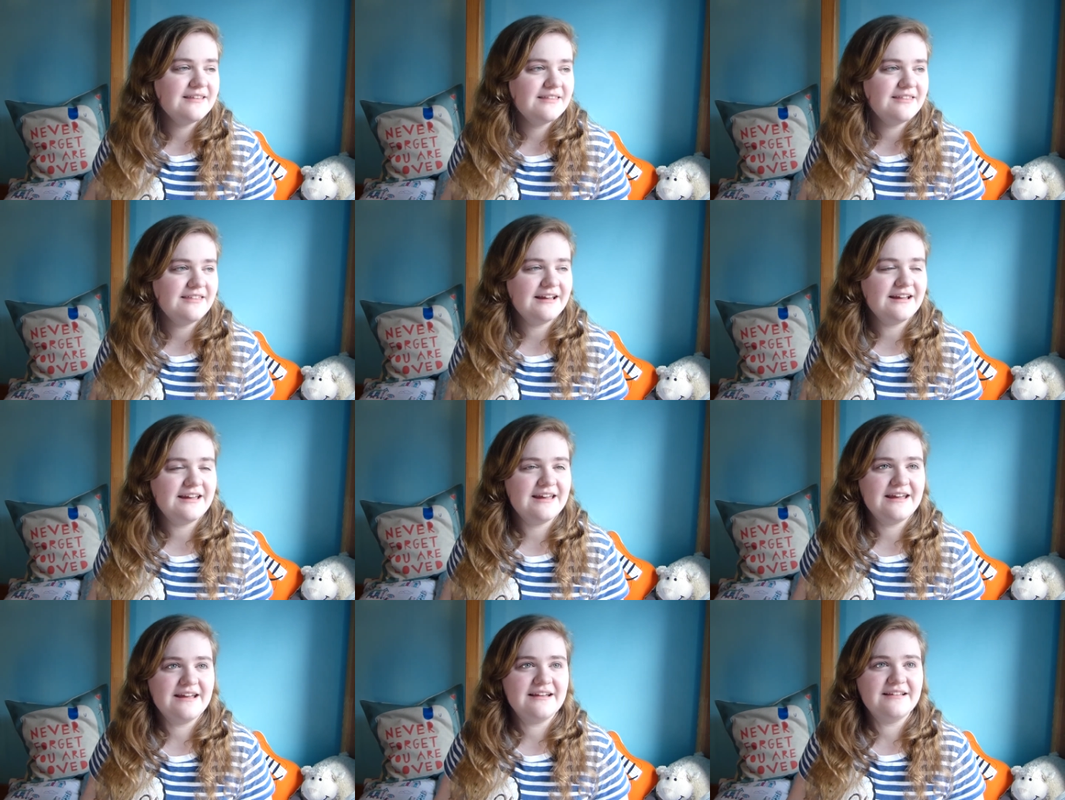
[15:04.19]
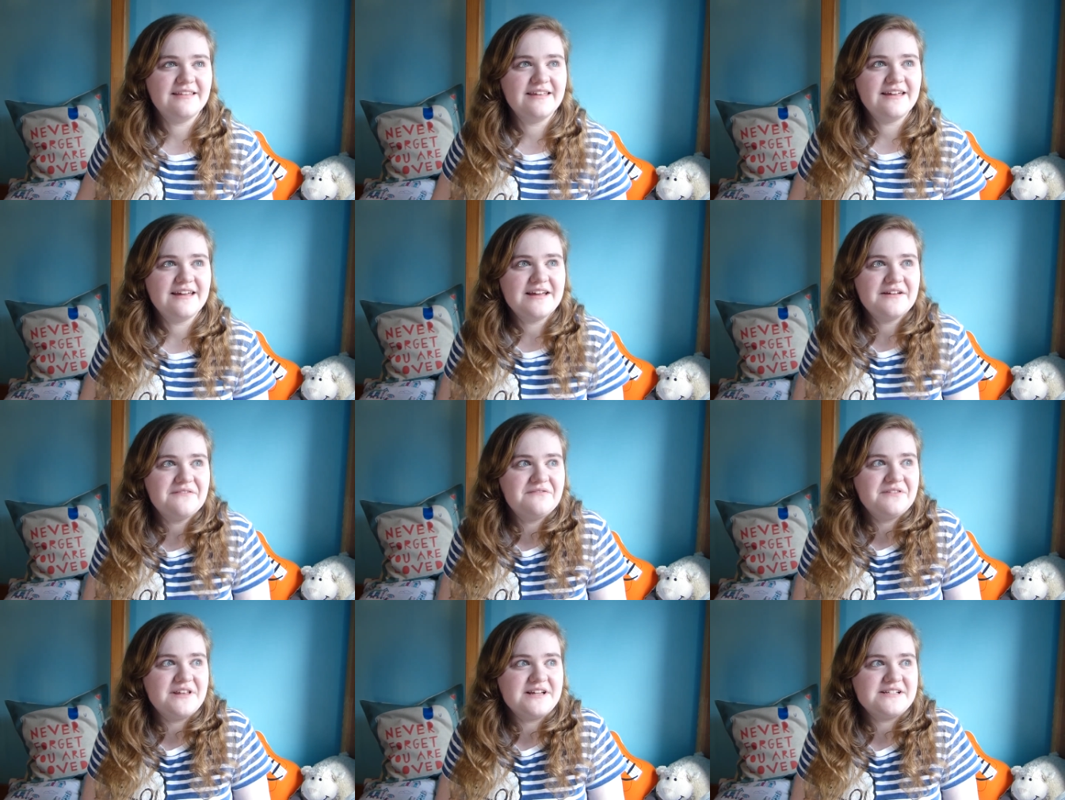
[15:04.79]
thinking that
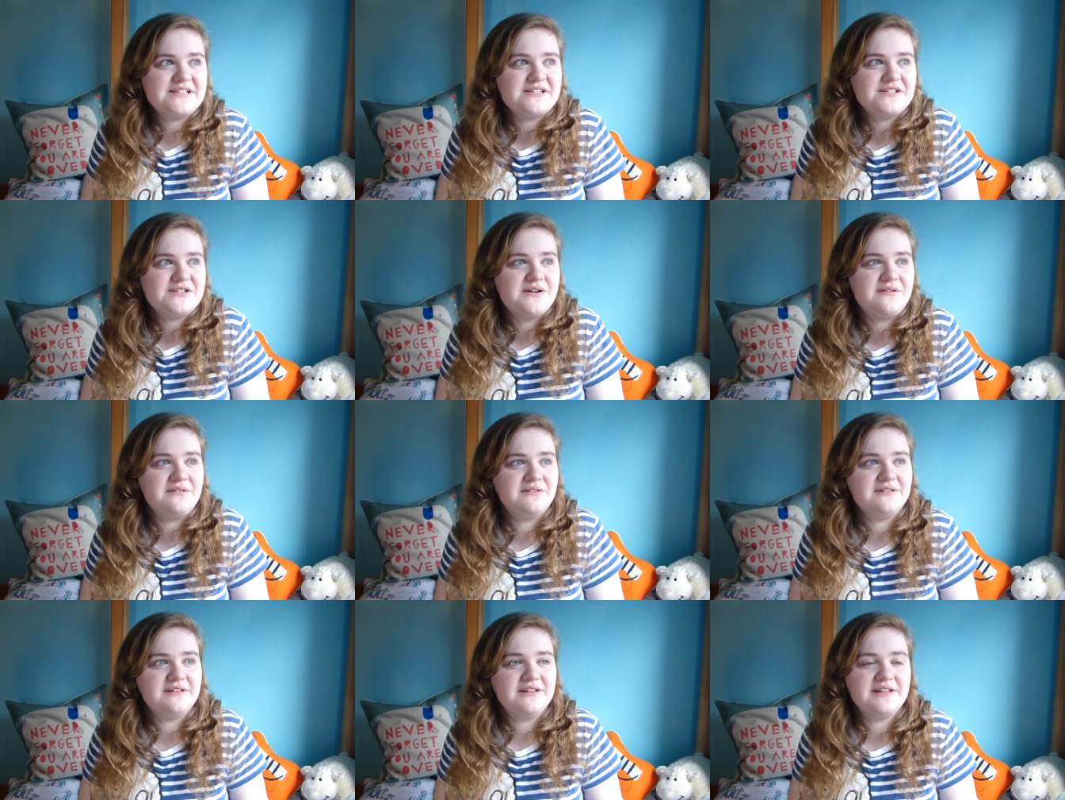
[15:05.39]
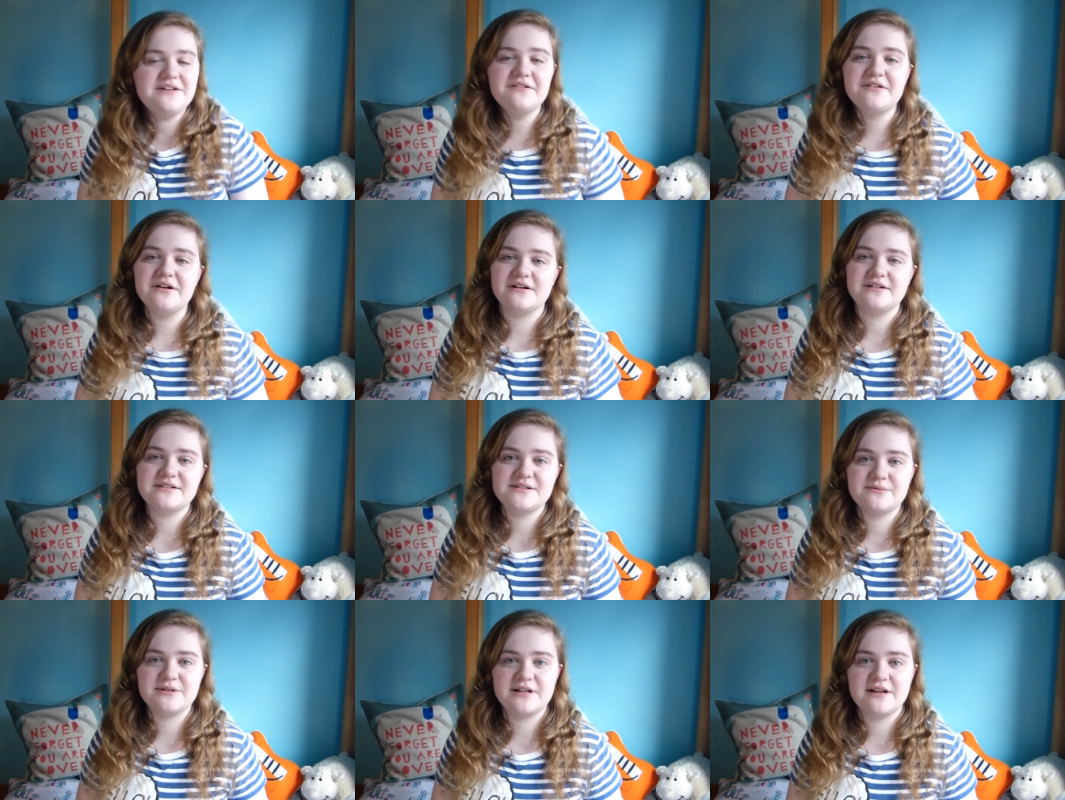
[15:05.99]
if there's a song that you
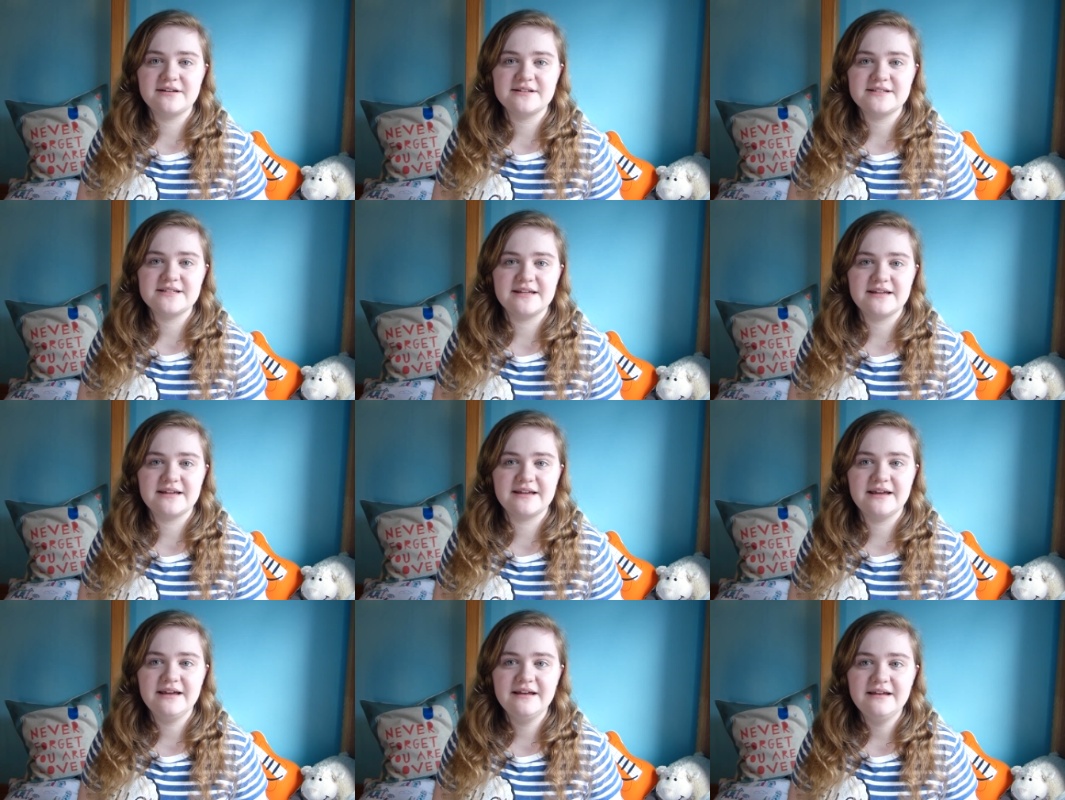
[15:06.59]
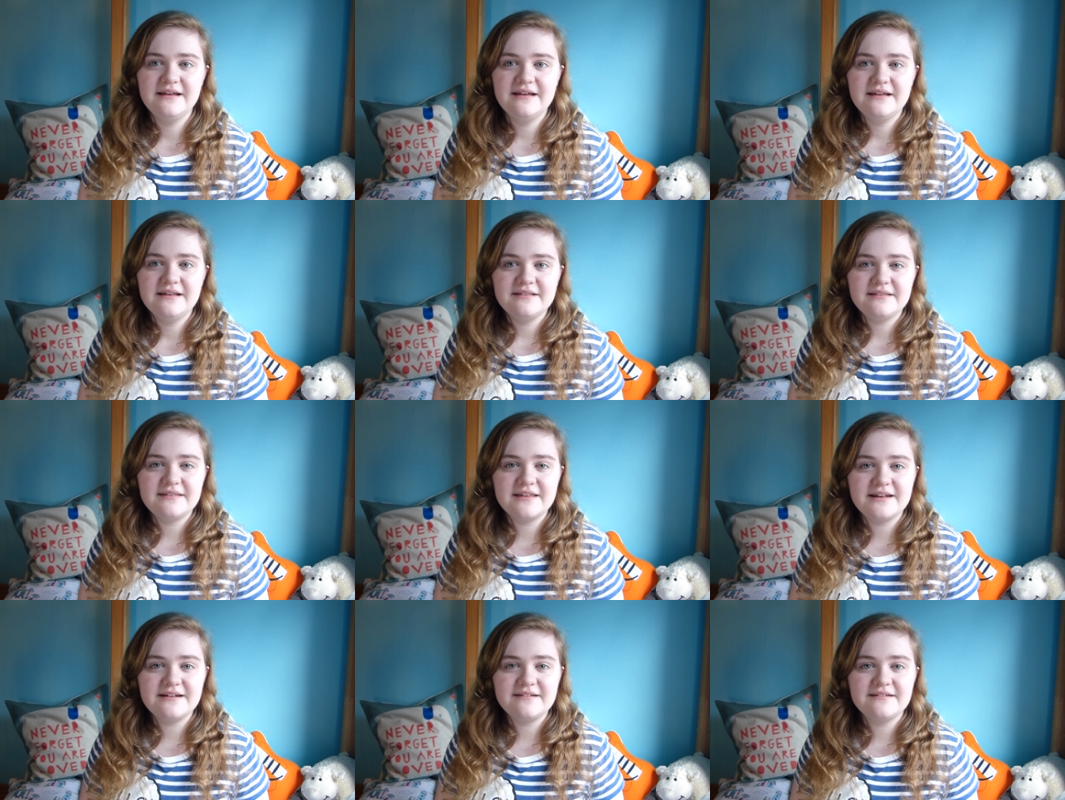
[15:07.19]
guys would like to hear,
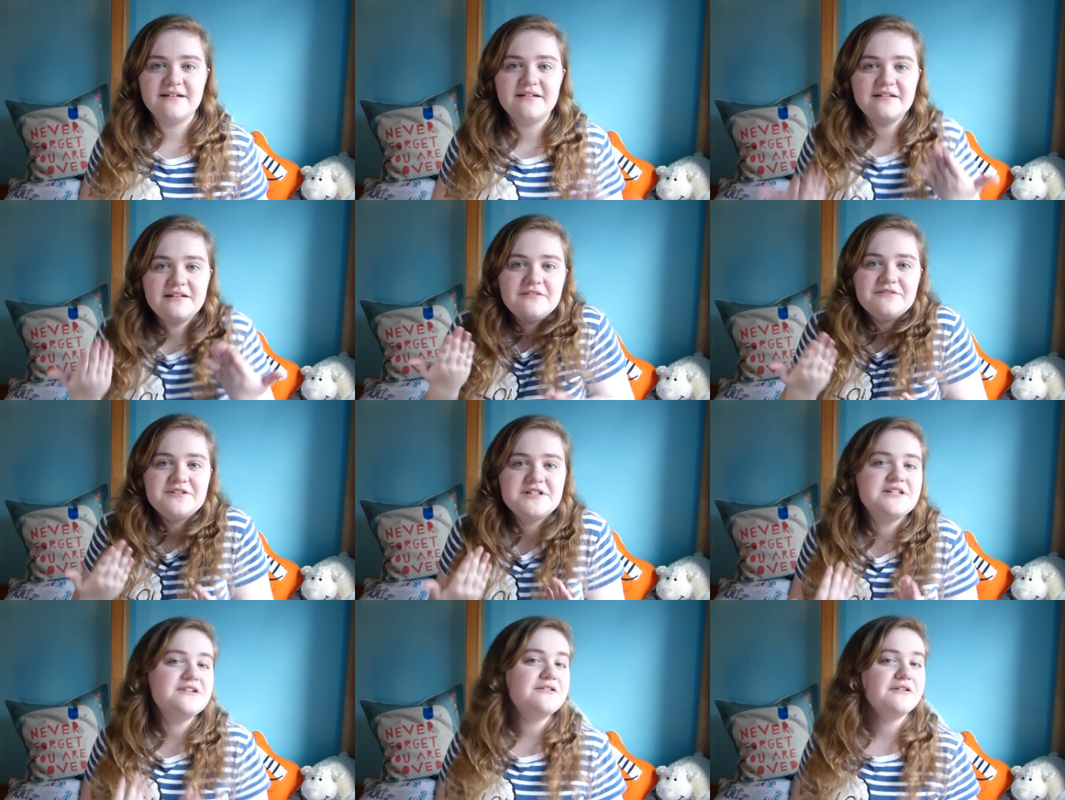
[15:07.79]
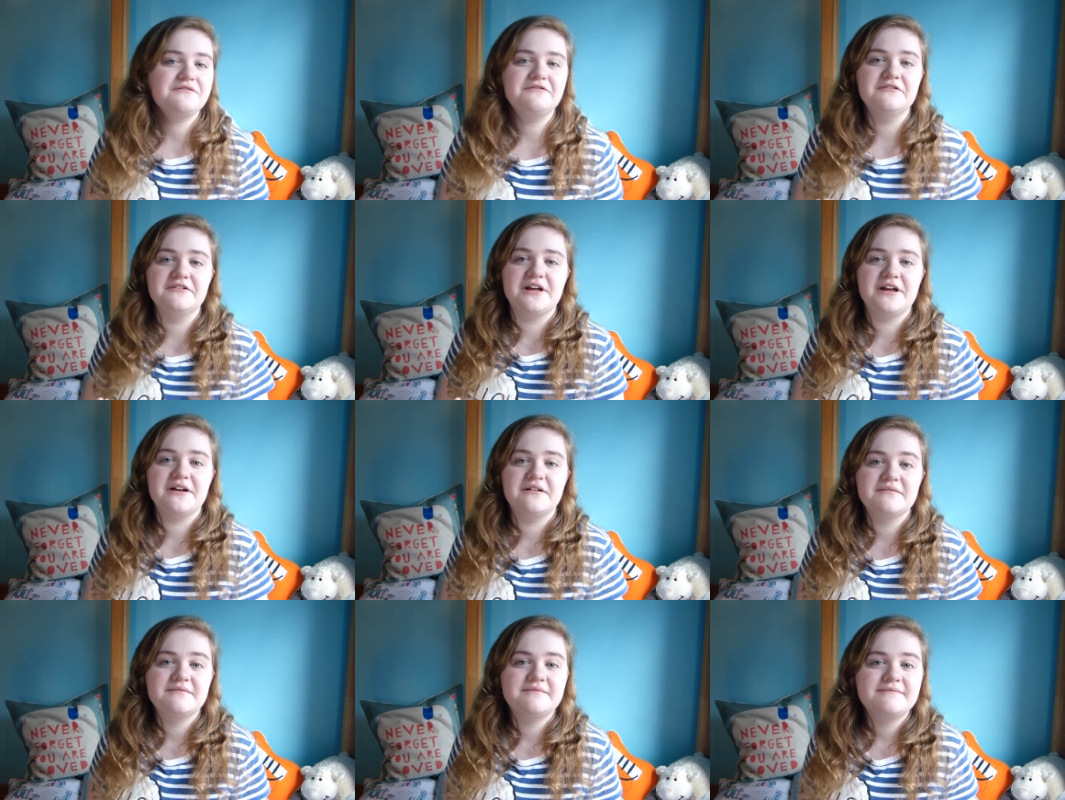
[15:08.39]
then I'd love to do it for
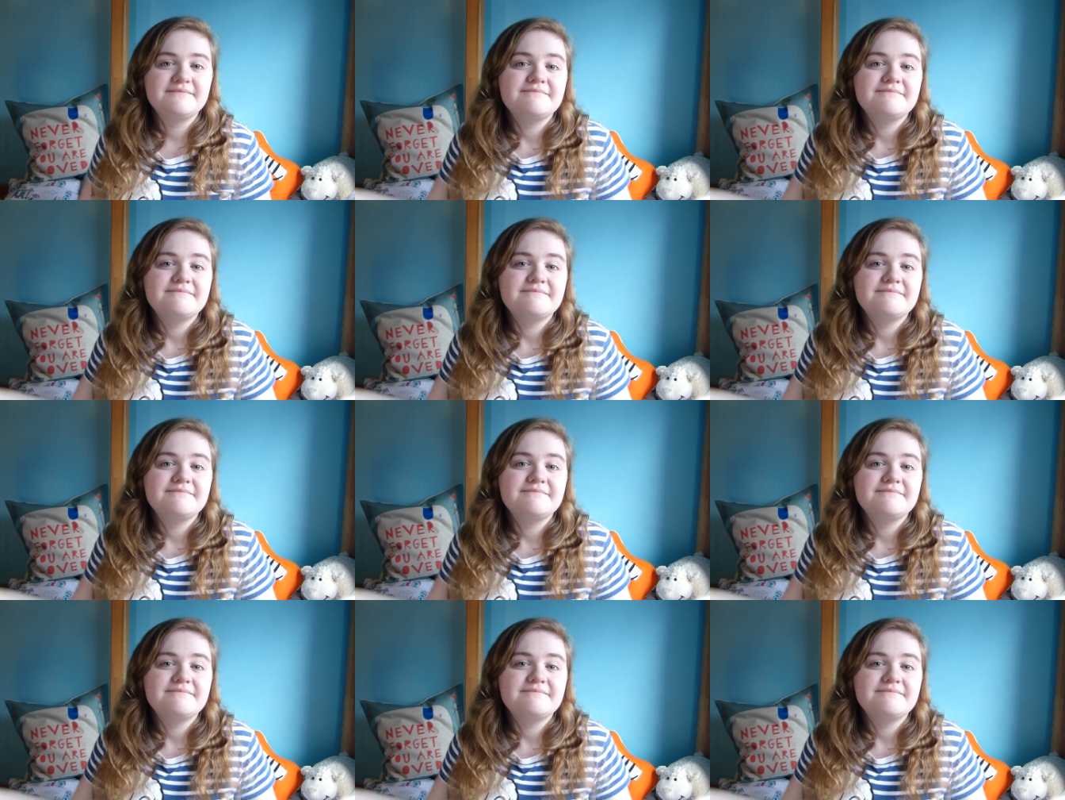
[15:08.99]
you.